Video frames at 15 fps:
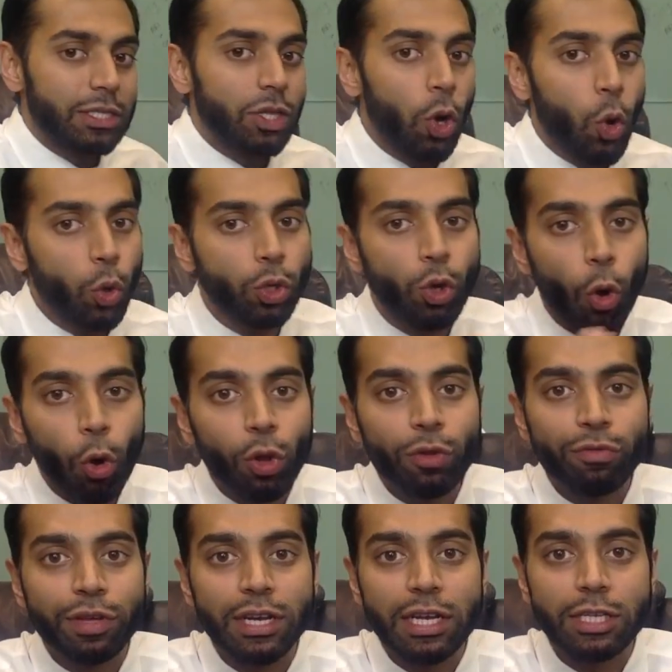And the whole goal
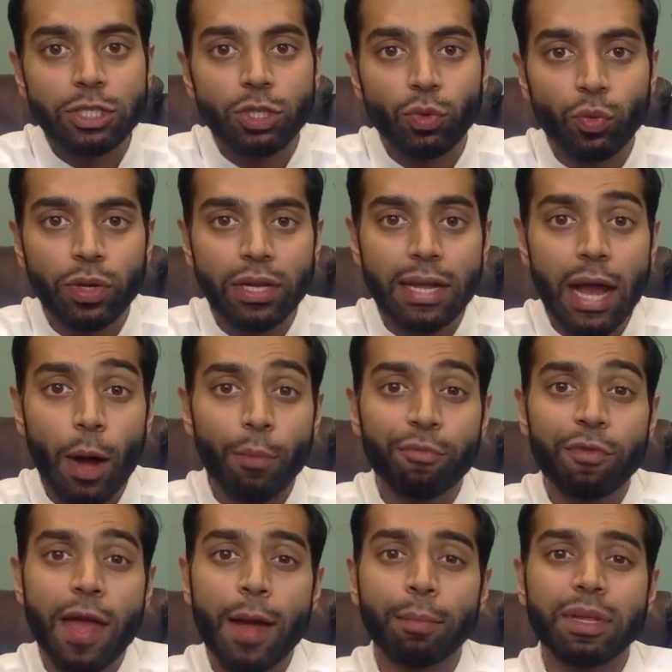of it is to really help
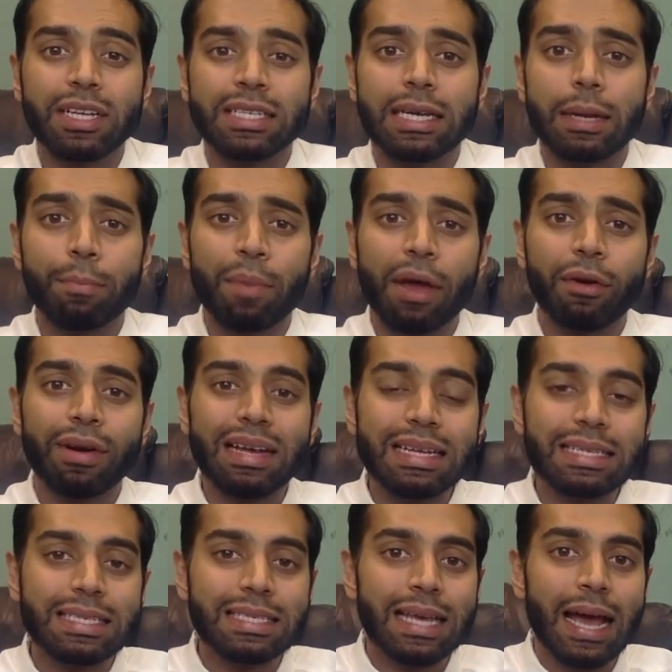families get better
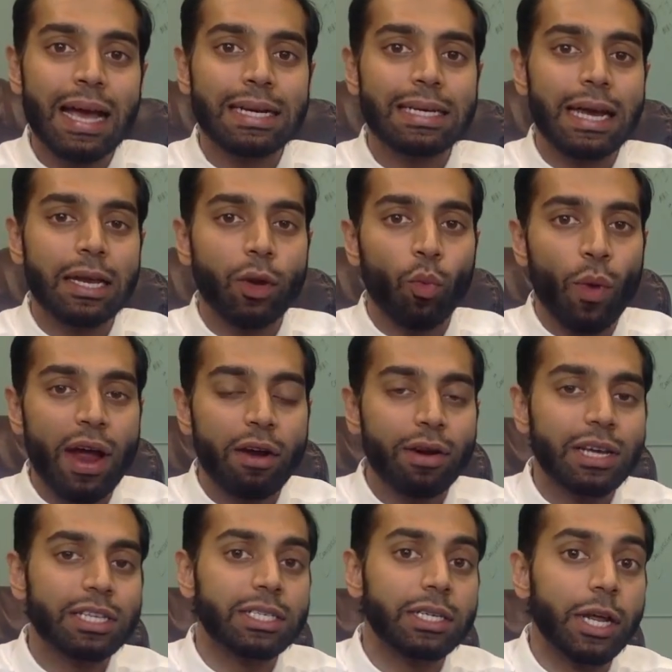insight and
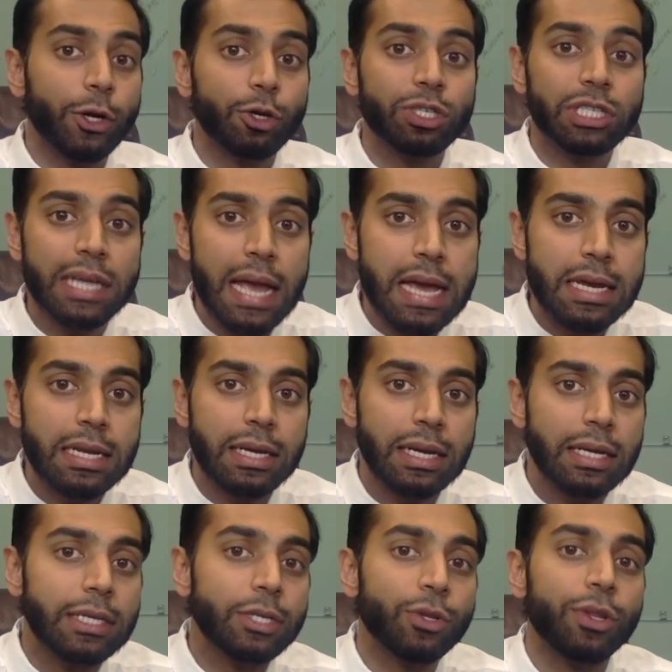awareness and understanding
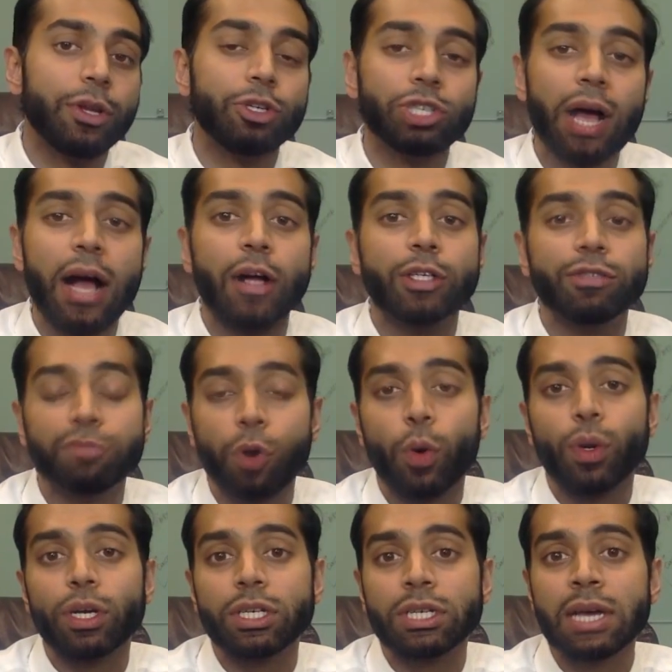into their child's
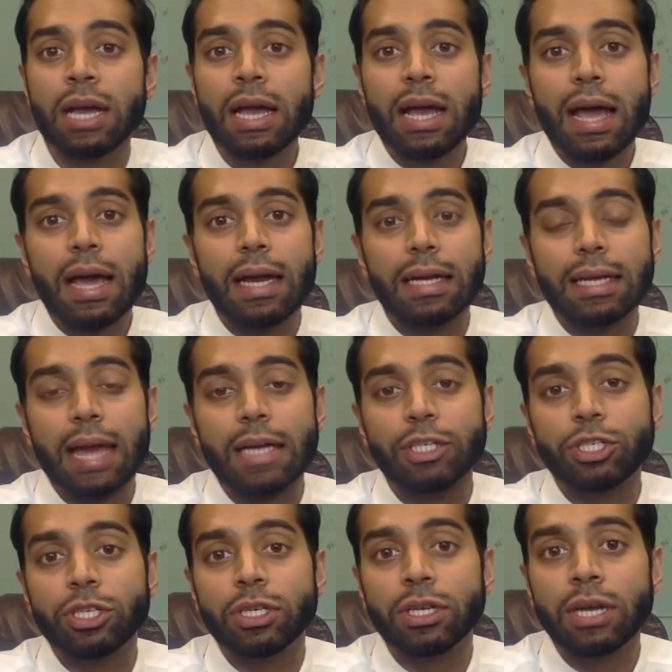focus and
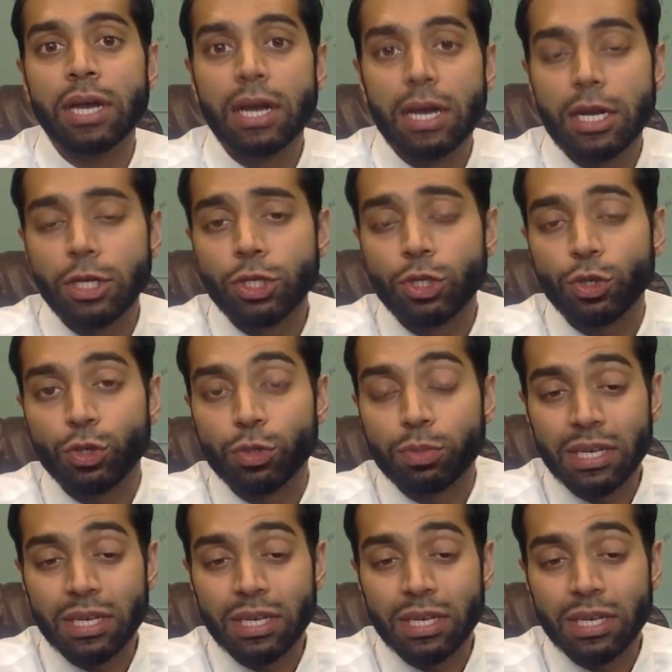attention issues.